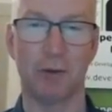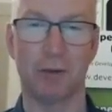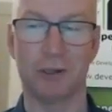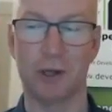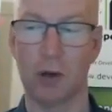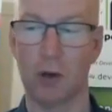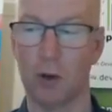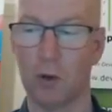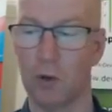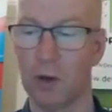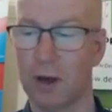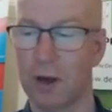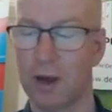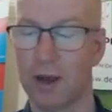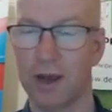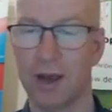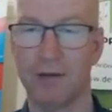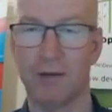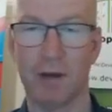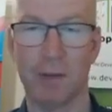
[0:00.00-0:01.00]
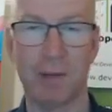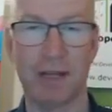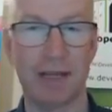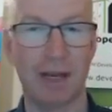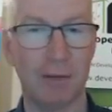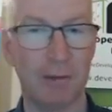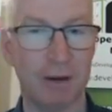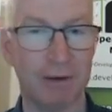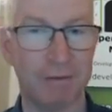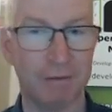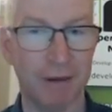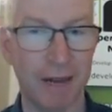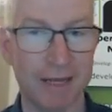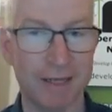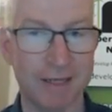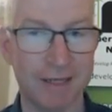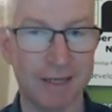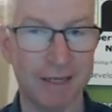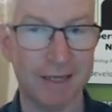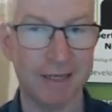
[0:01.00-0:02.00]
So if I'm a little bit
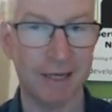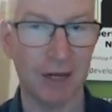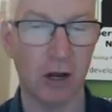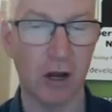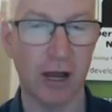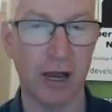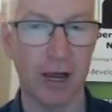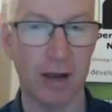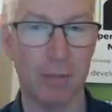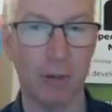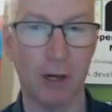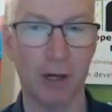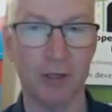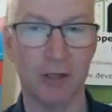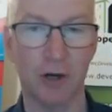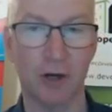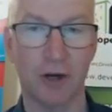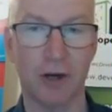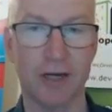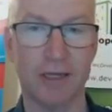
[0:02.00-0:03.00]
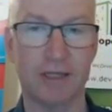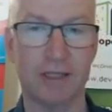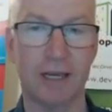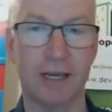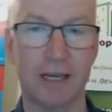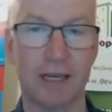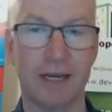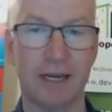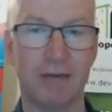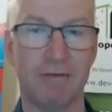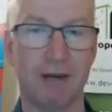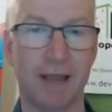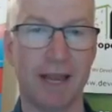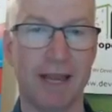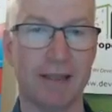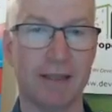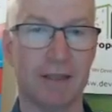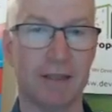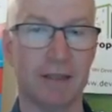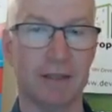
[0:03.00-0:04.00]
flustered, I apologize in
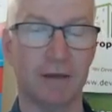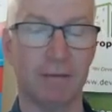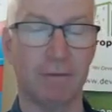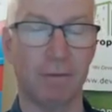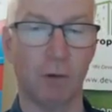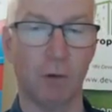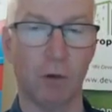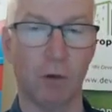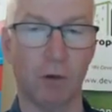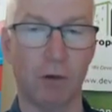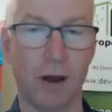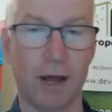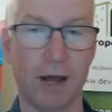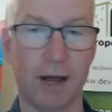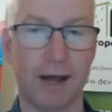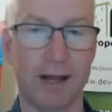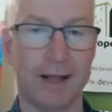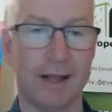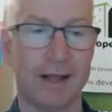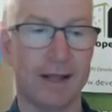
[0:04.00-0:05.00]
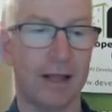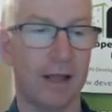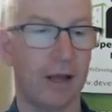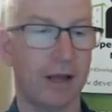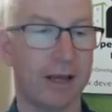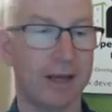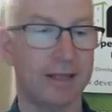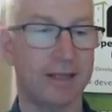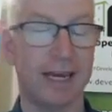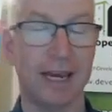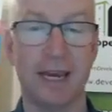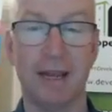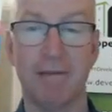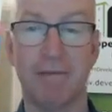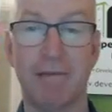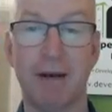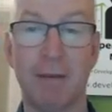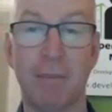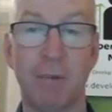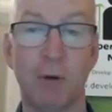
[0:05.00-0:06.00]
advance for, I guess, any
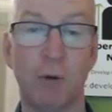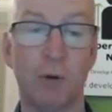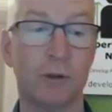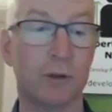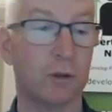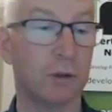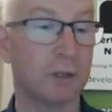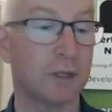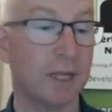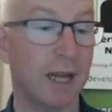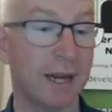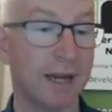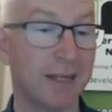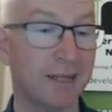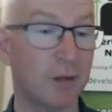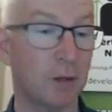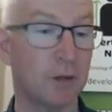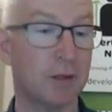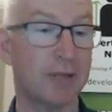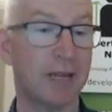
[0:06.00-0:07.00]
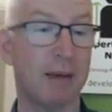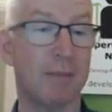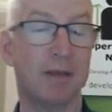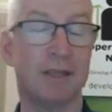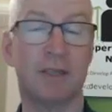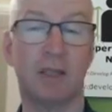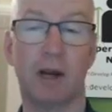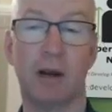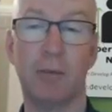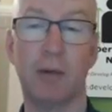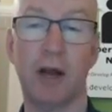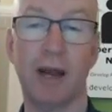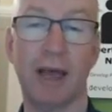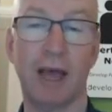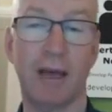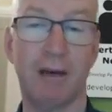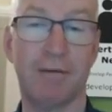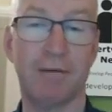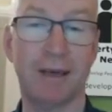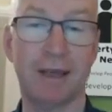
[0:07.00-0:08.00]
fumbles or stutters or stammers that I might
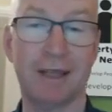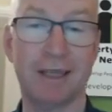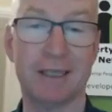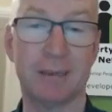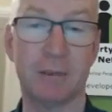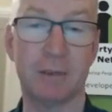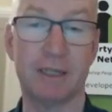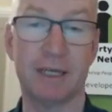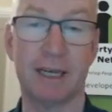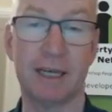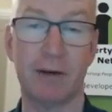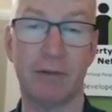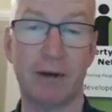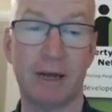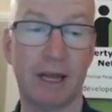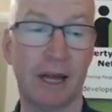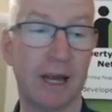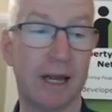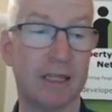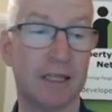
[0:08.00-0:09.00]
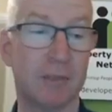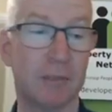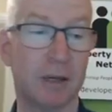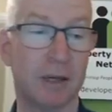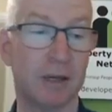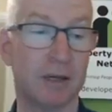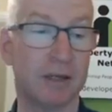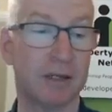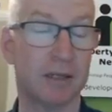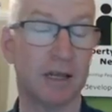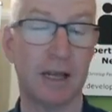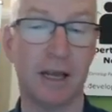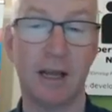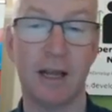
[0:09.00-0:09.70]
have in this particular regards, because